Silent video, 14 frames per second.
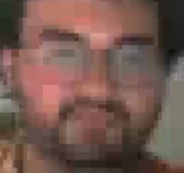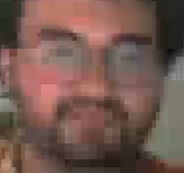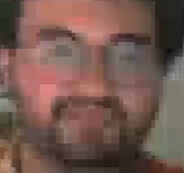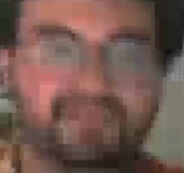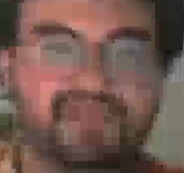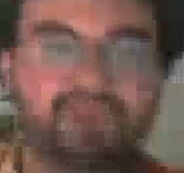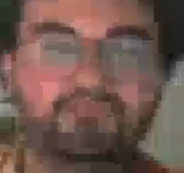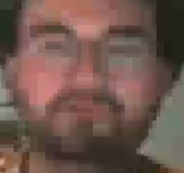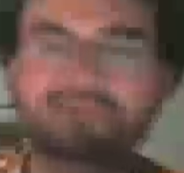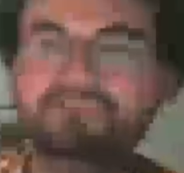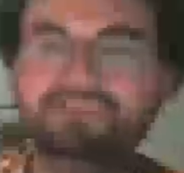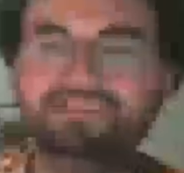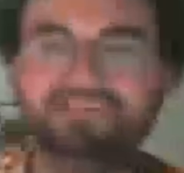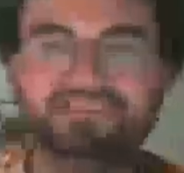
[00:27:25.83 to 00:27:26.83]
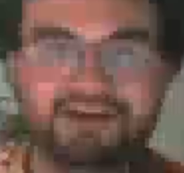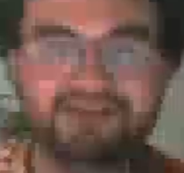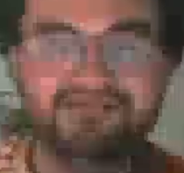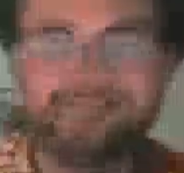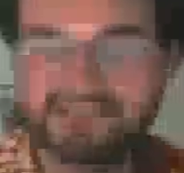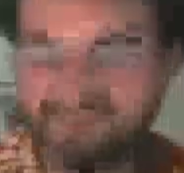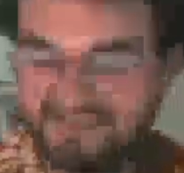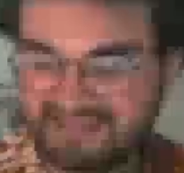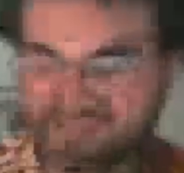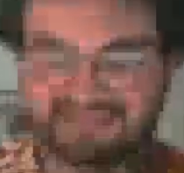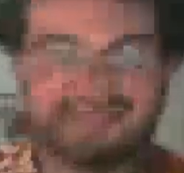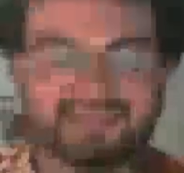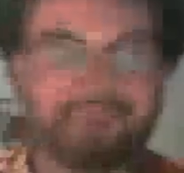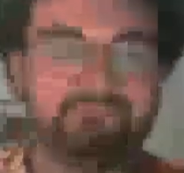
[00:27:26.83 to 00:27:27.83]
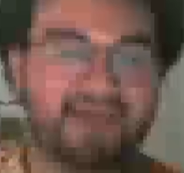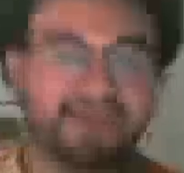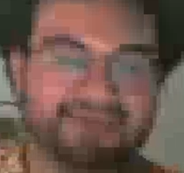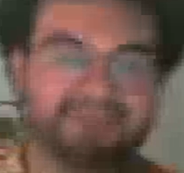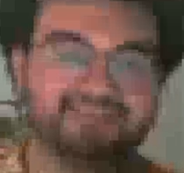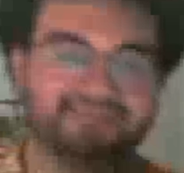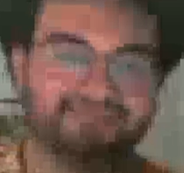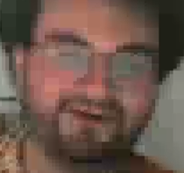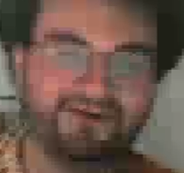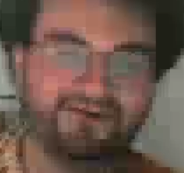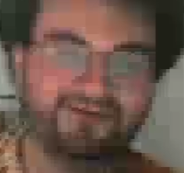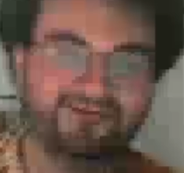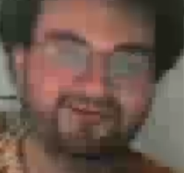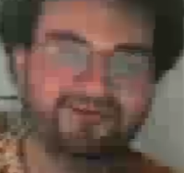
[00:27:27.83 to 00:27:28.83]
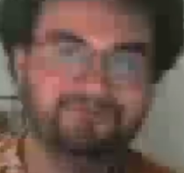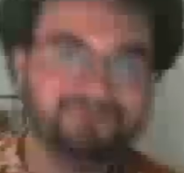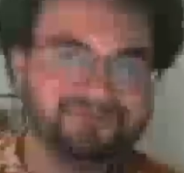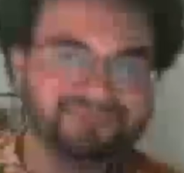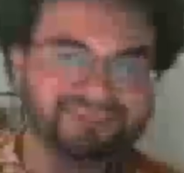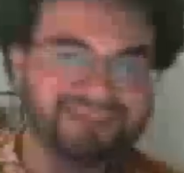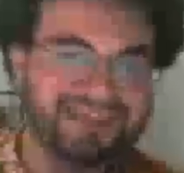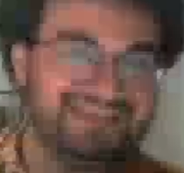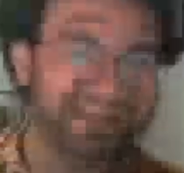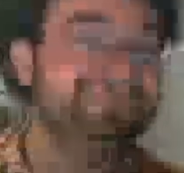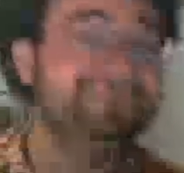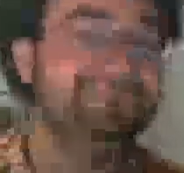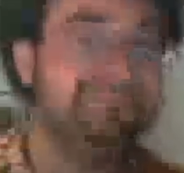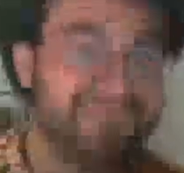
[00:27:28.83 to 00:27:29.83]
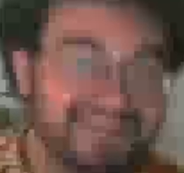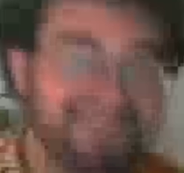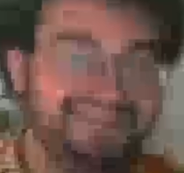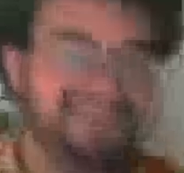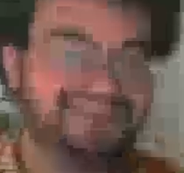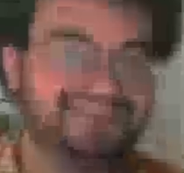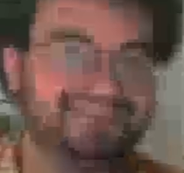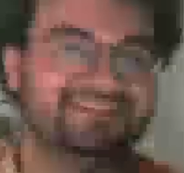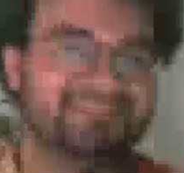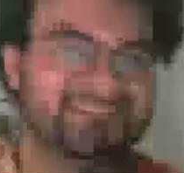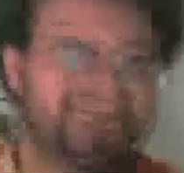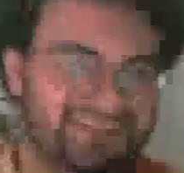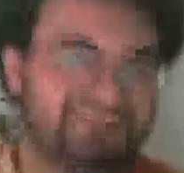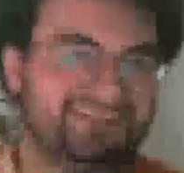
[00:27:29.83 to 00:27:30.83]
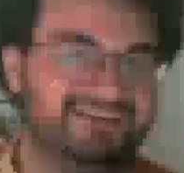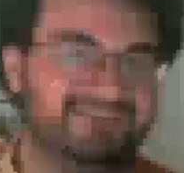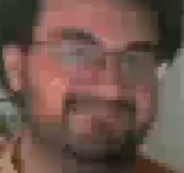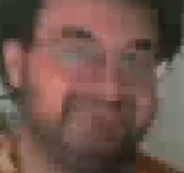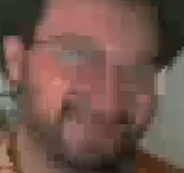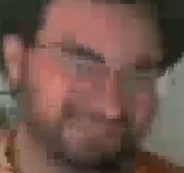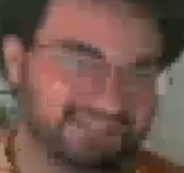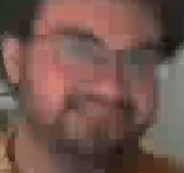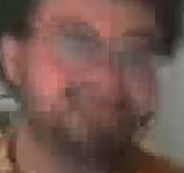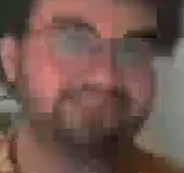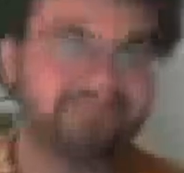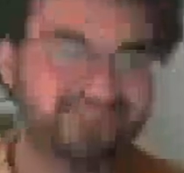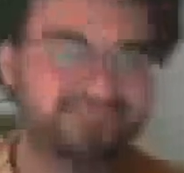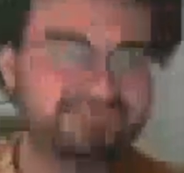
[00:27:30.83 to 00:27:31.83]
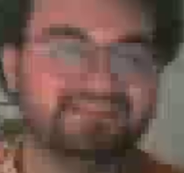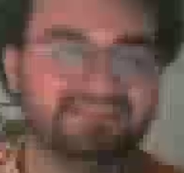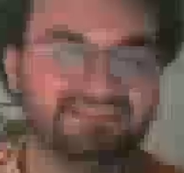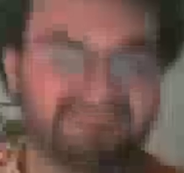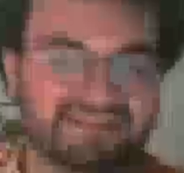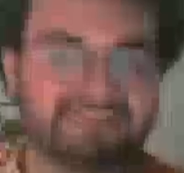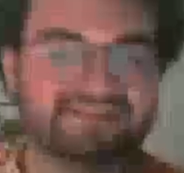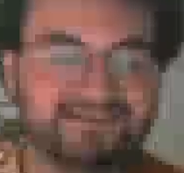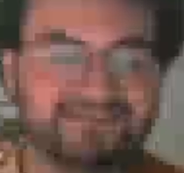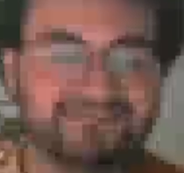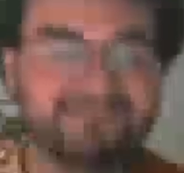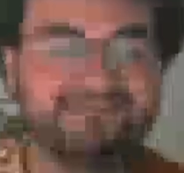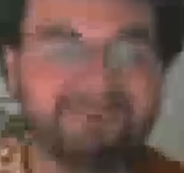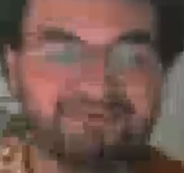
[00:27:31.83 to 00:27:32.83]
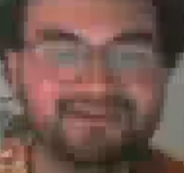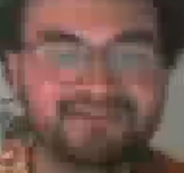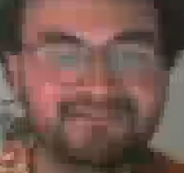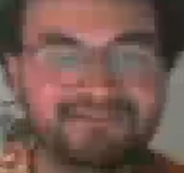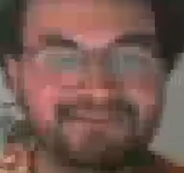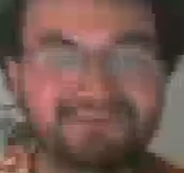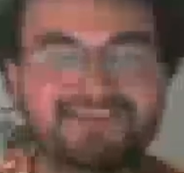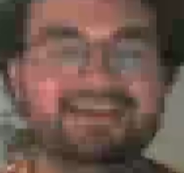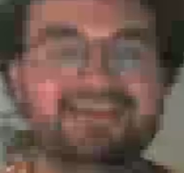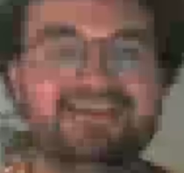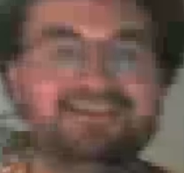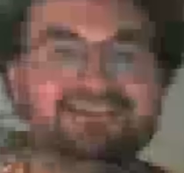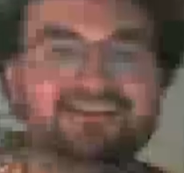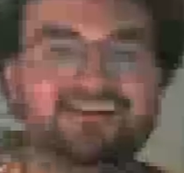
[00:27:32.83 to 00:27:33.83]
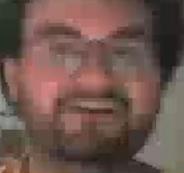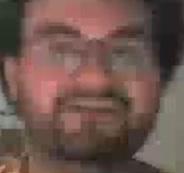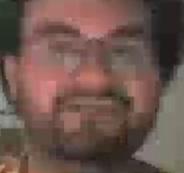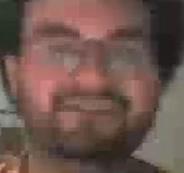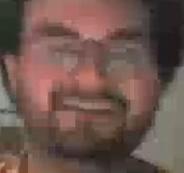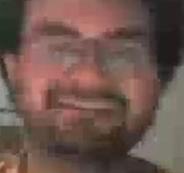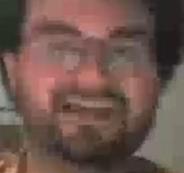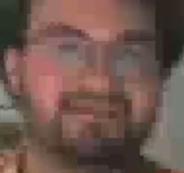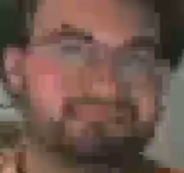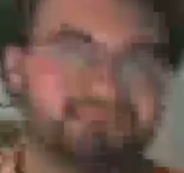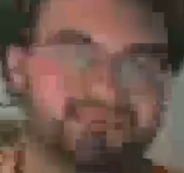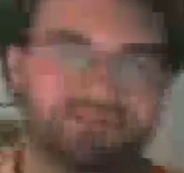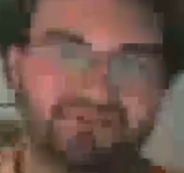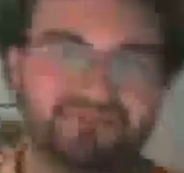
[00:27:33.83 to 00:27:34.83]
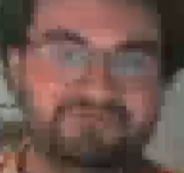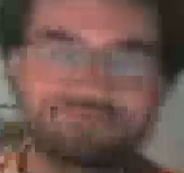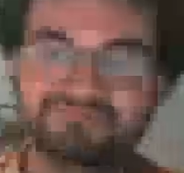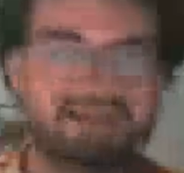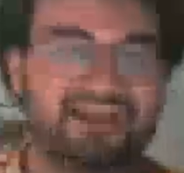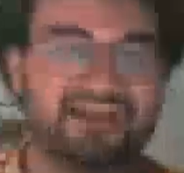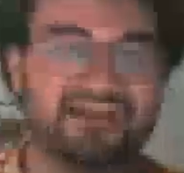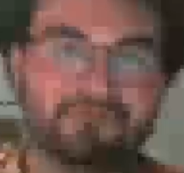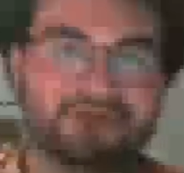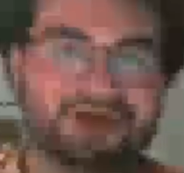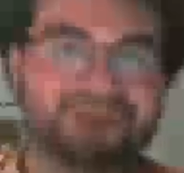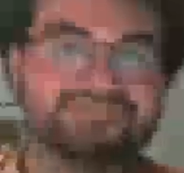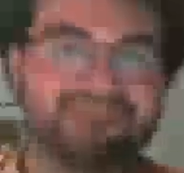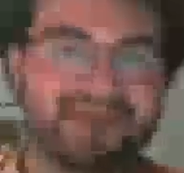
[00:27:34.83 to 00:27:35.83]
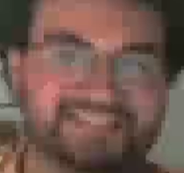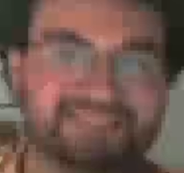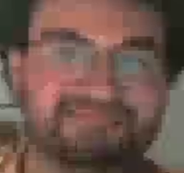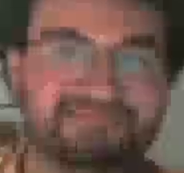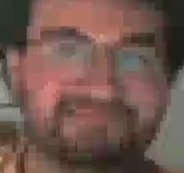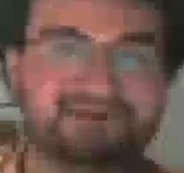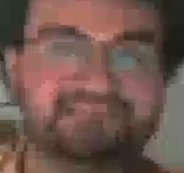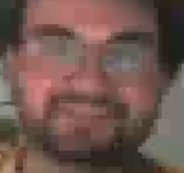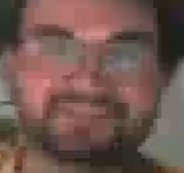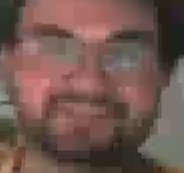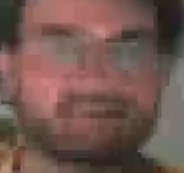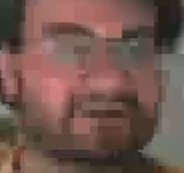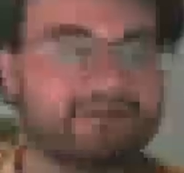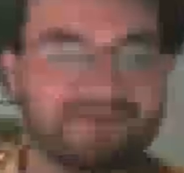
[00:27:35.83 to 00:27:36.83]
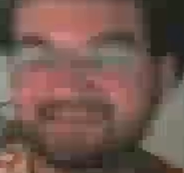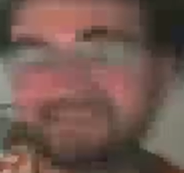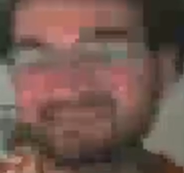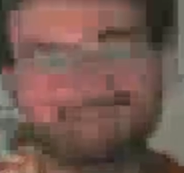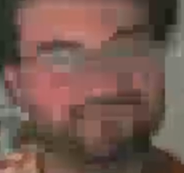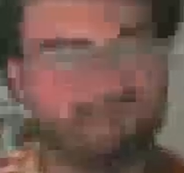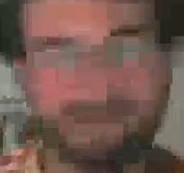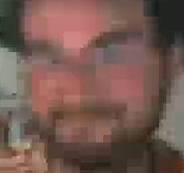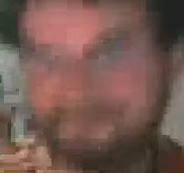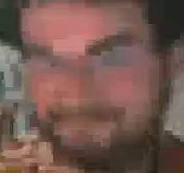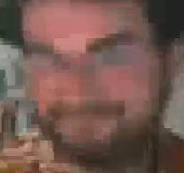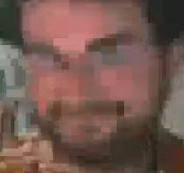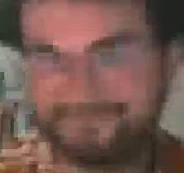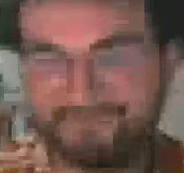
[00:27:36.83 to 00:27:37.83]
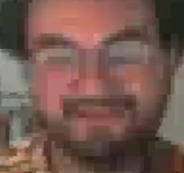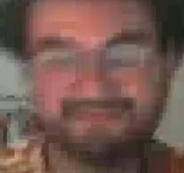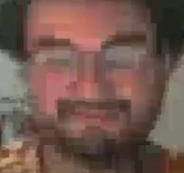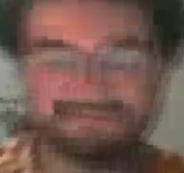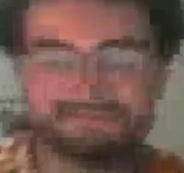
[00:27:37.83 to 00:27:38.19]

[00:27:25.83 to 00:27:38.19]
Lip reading: And one thing to note is that basketball was invented in Massachusetts, one of the states of New England. So next time you play or watch basketball, just know it is from New England.